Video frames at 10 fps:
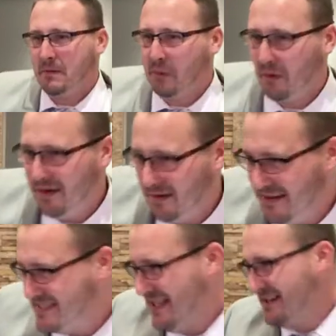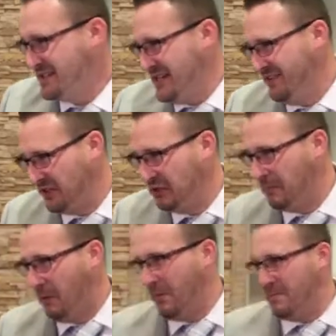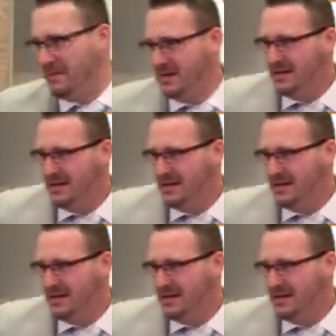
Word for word: a report here recently. I'll just tell you a good report.